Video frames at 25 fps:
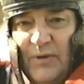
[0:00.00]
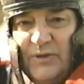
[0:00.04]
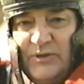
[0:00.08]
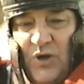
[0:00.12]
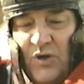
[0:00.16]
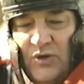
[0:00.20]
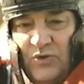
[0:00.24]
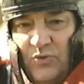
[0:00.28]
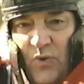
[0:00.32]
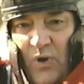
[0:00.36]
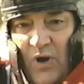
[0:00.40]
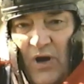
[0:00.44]

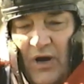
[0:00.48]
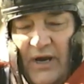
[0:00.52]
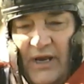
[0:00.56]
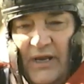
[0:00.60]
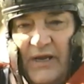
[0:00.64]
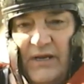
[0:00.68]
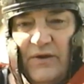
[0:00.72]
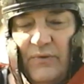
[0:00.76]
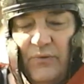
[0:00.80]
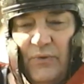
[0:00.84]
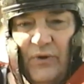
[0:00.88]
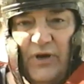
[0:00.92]
But don't
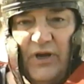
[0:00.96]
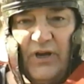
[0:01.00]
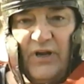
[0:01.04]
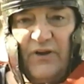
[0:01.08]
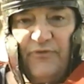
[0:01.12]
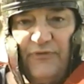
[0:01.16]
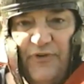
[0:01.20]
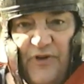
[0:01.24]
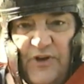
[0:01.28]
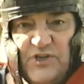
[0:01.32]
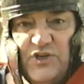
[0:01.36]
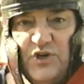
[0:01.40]
worry, we're
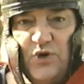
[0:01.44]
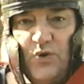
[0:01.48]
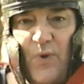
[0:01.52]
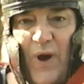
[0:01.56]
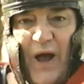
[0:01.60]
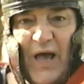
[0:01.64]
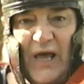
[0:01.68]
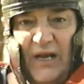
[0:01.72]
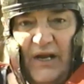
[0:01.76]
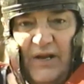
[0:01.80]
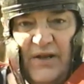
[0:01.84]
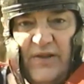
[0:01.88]
going to feed
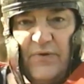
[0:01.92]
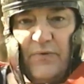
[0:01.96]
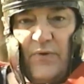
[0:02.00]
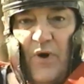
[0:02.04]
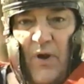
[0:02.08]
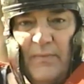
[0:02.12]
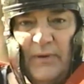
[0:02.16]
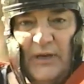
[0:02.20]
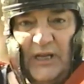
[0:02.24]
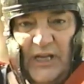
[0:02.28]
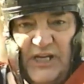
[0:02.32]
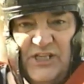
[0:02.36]
you well in
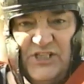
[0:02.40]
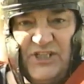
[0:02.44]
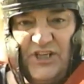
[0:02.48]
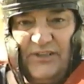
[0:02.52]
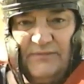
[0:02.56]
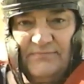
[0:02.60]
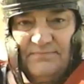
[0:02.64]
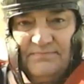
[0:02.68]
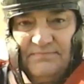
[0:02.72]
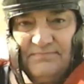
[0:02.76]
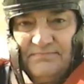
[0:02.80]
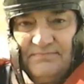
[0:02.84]
the Roman
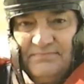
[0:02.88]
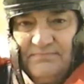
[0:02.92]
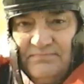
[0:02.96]
Legion.